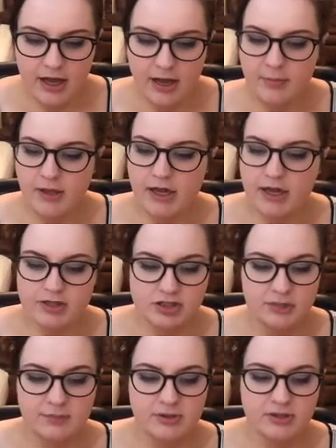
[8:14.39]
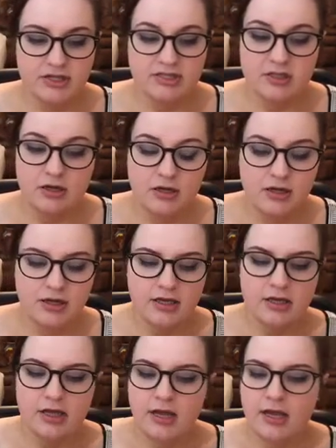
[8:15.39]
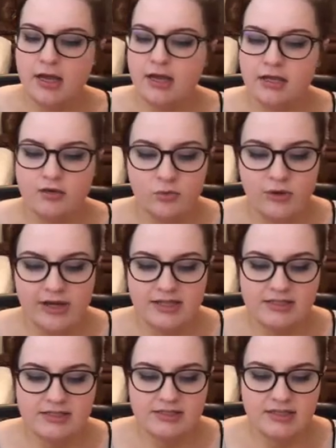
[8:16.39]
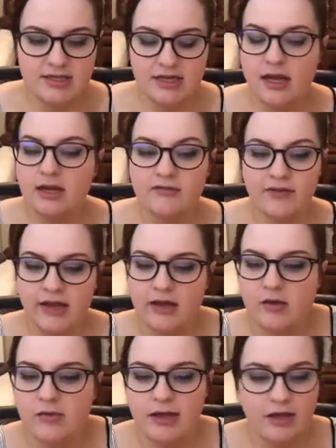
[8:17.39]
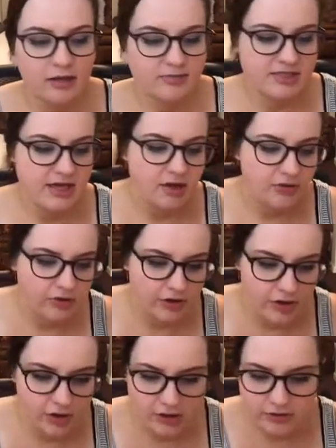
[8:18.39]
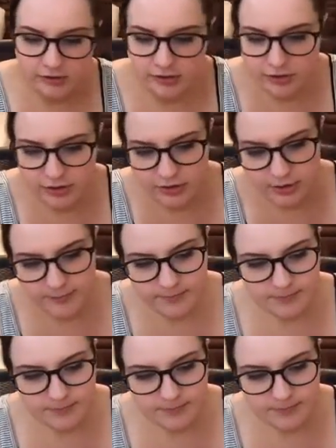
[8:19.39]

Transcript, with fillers: I'm gonna actually put this on and we can see kind of how it comes out. The color,